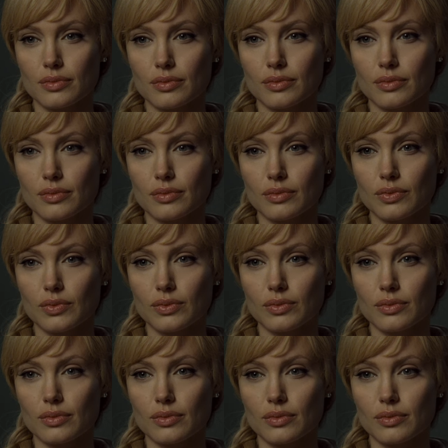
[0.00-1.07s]

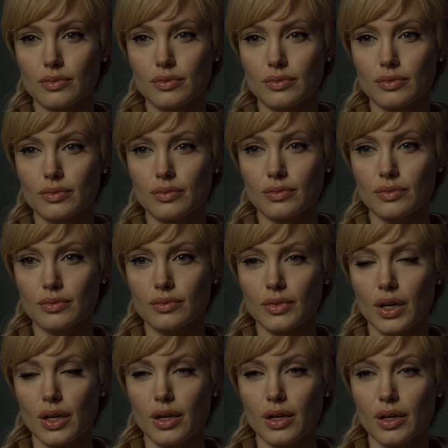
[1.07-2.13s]
intelligence officer.
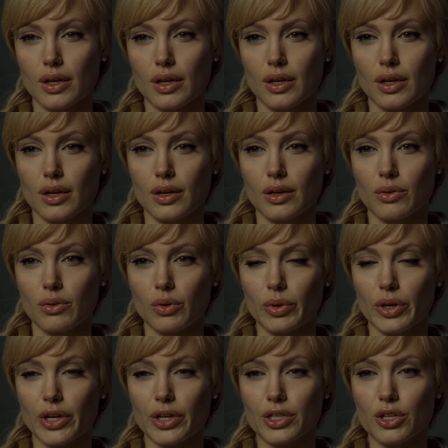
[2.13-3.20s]
Well, we're
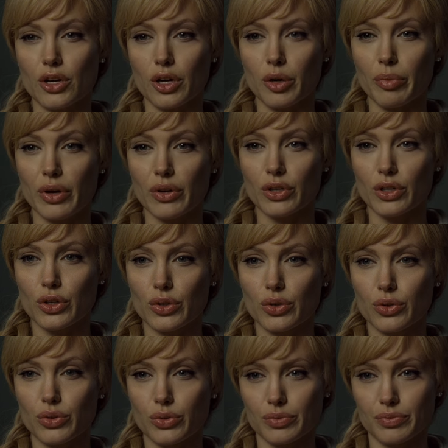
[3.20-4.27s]
here to talk about
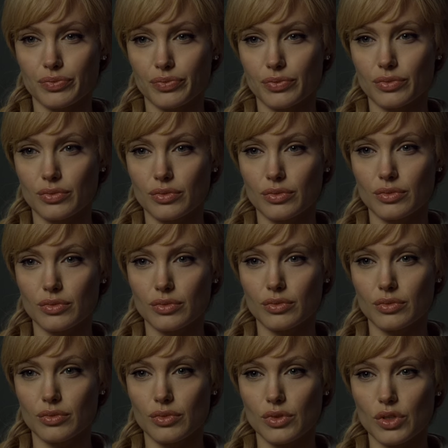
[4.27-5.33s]
you.
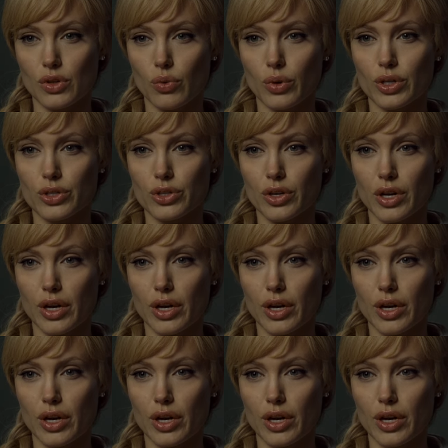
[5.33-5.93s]
So what is your